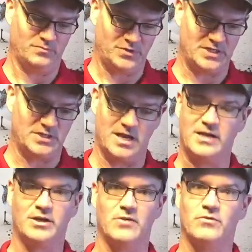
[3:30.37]
decent
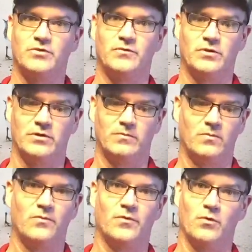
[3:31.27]
head covers for
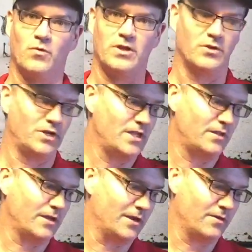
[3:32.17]
what you're
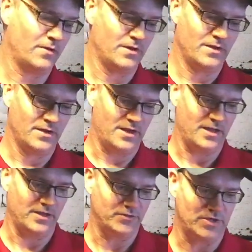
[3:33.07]
getting there.
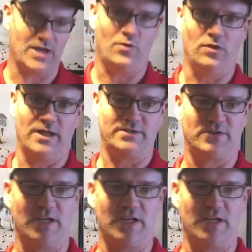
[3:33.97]
There's not a whole lot to